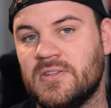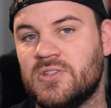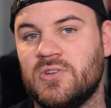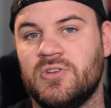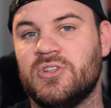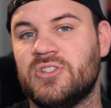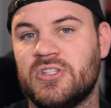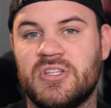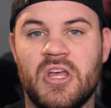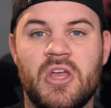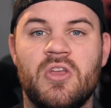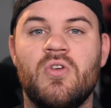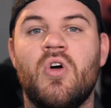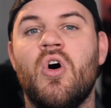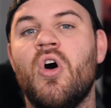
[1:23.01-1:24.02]
So just to tell
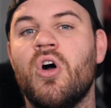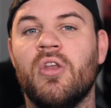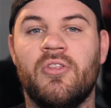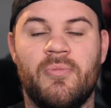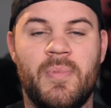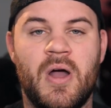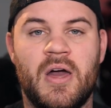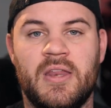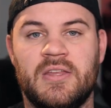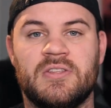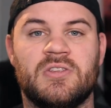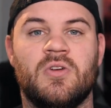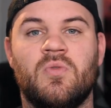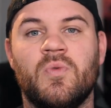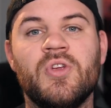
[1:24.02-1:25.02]
you all of the bodies.
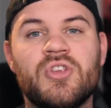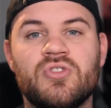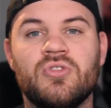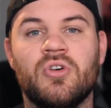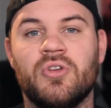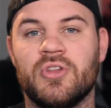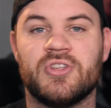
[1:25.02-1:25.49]
So we shoot on